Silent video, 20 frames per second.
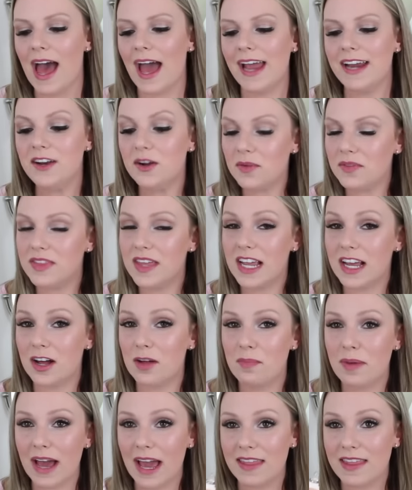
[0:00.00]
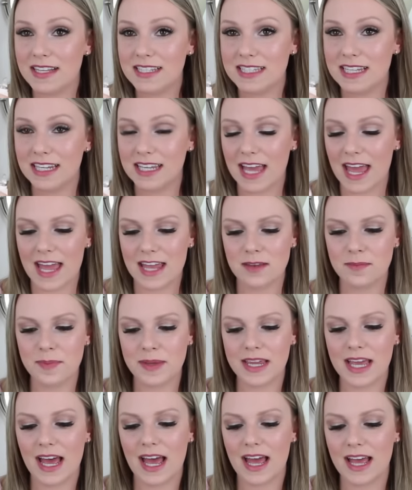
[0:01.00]
I don't think I'll buy this again
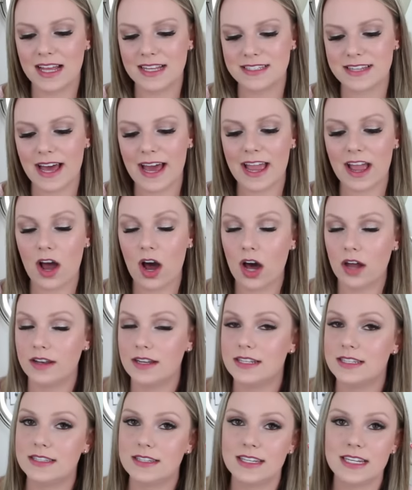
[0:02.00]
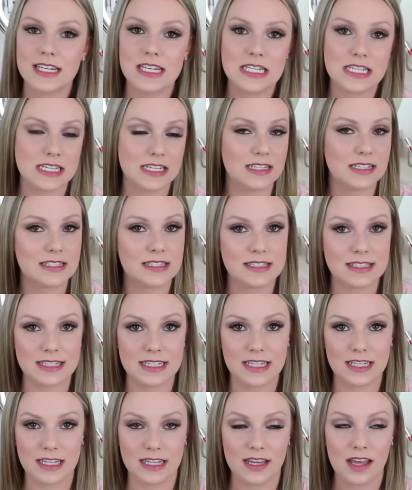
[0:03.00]
because I honestly didn't
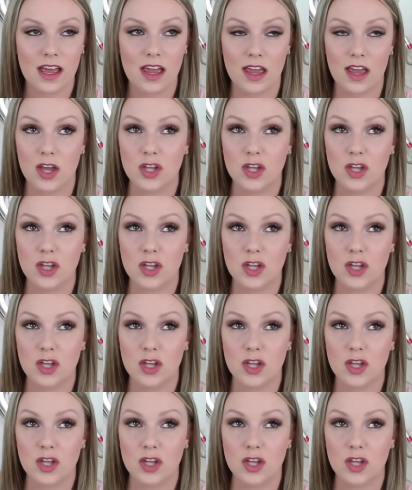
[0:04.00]
see